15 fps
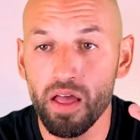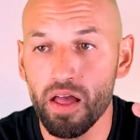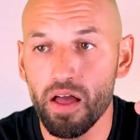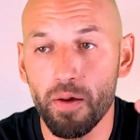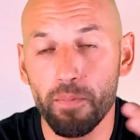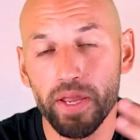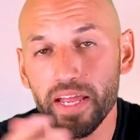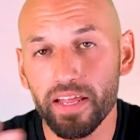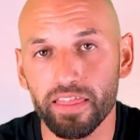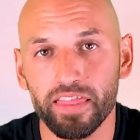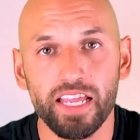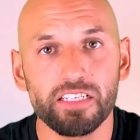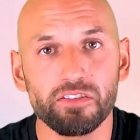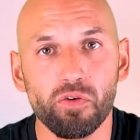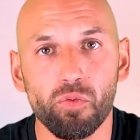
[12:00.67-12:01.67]
Uh, but yeah,
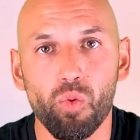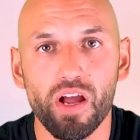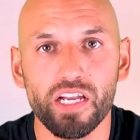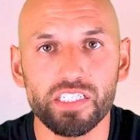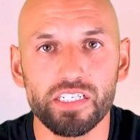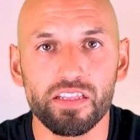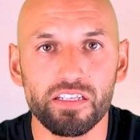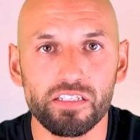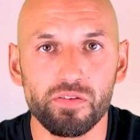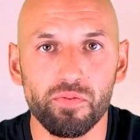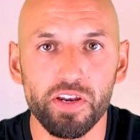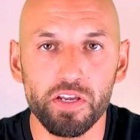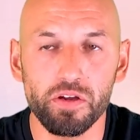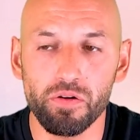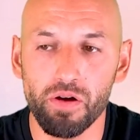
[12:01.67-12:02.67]
thanks for watching this
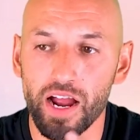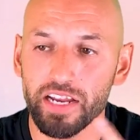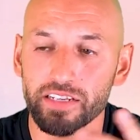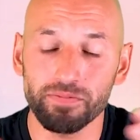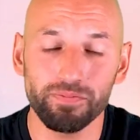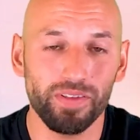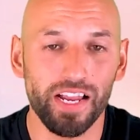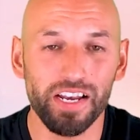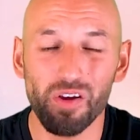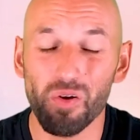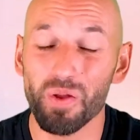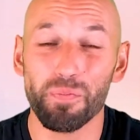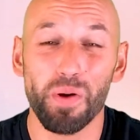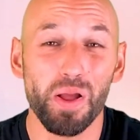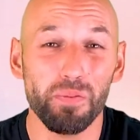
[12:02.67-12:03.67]
video. I, I know
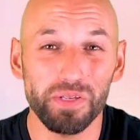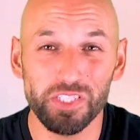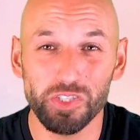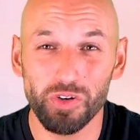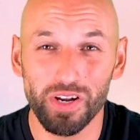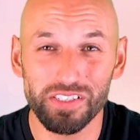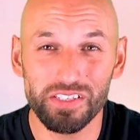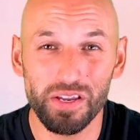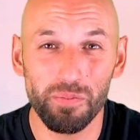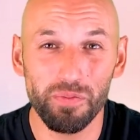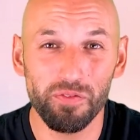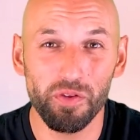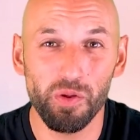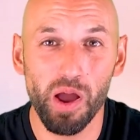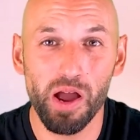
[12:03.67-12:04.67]
I probably stressed some
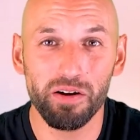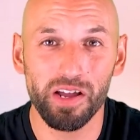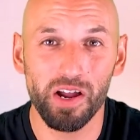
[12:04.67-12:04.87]
of you out.